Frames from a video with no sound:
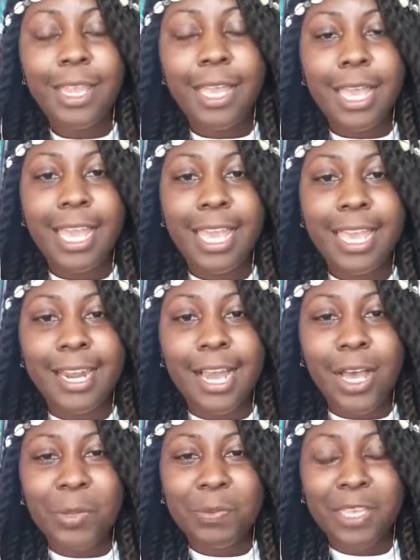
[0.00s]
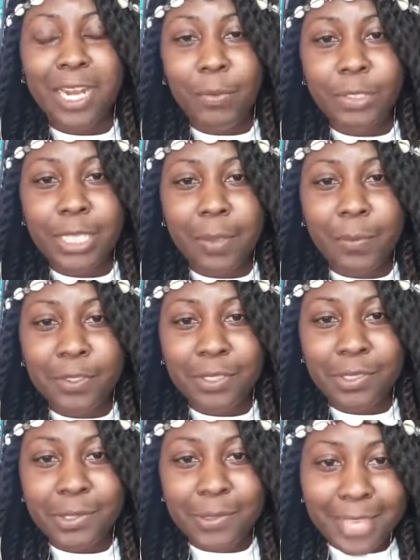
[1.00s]
And I hope that I was able to
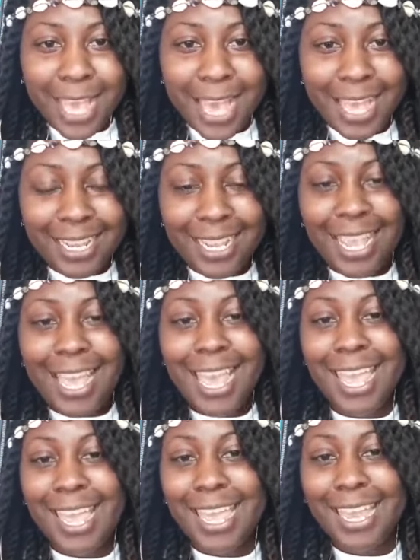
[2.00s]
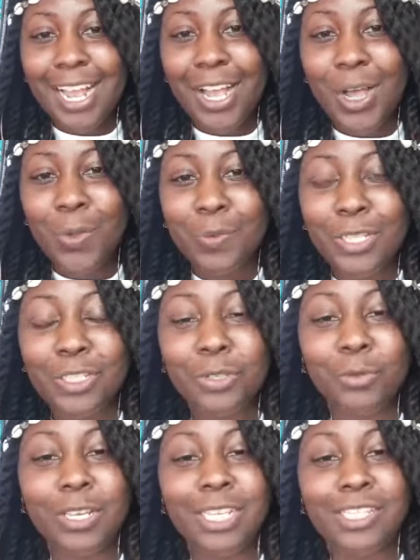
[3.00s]
do that. And I hope that you
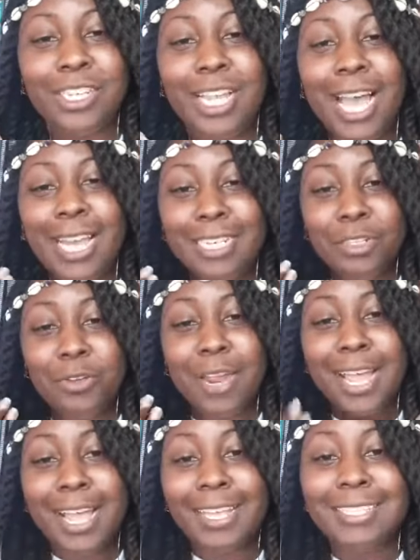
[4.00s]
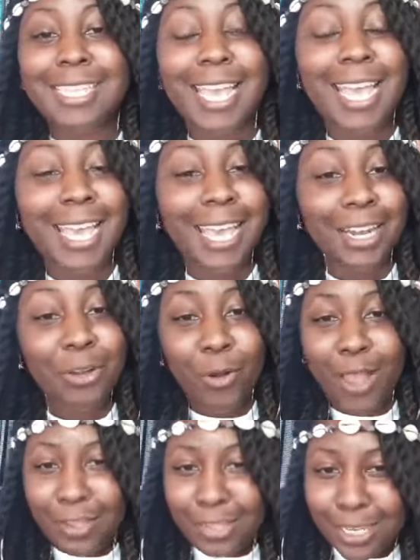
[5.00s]
will get your goddess crowns and
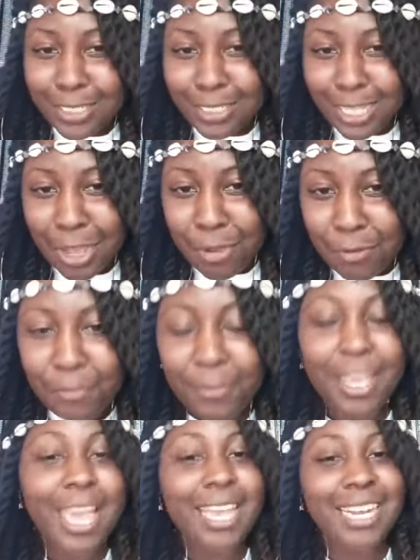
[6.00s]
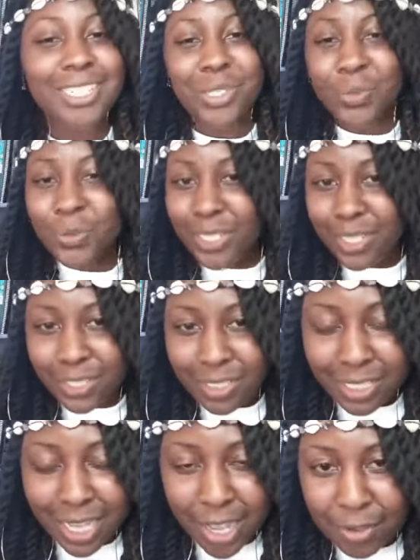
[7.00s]
crown yourself and adorn
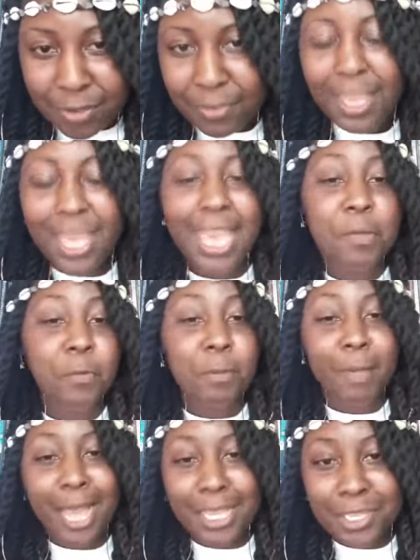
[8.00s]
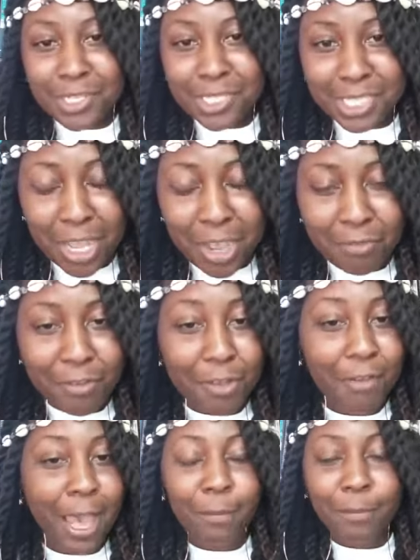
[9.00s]
yourself and remind yourself of
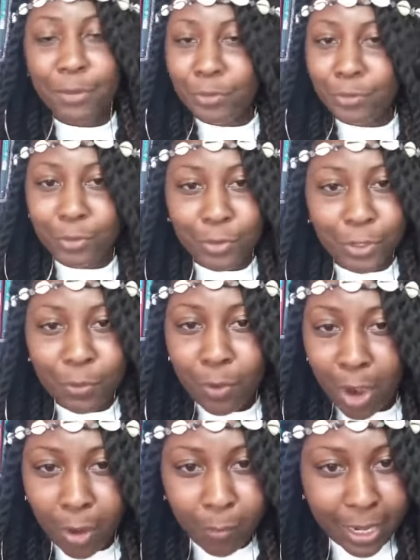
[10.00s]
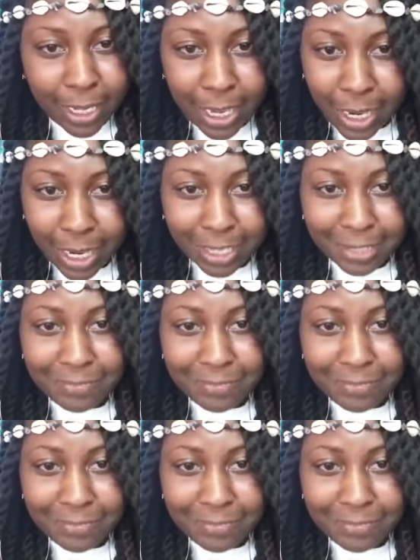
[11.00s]
how beautiful you already are.